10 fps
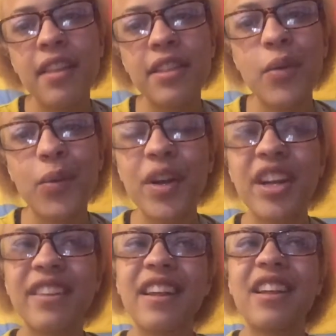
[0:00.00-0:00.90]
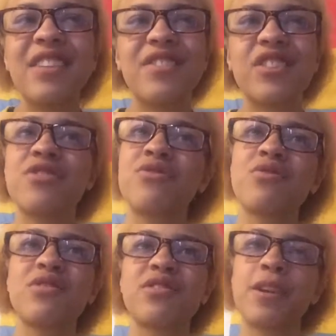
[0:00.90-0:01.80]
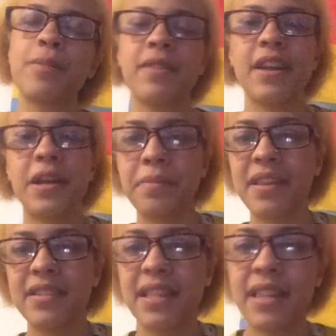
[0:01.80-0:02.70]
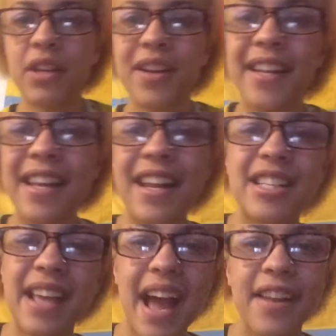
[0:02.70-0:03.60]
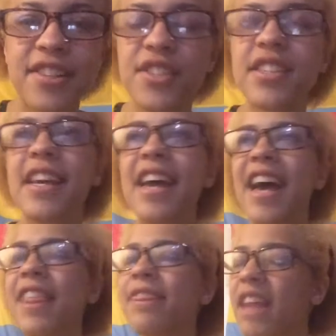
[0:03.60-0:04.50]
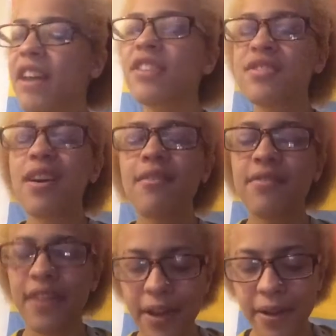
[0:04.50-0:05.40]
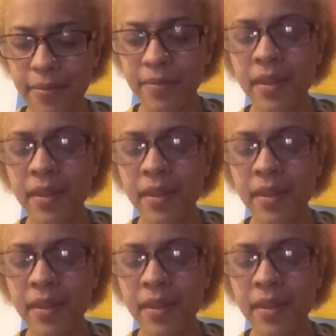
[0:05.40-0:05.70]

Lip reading: They worry that if it's a short-term therapist that they're going to get attached, and that is not fair.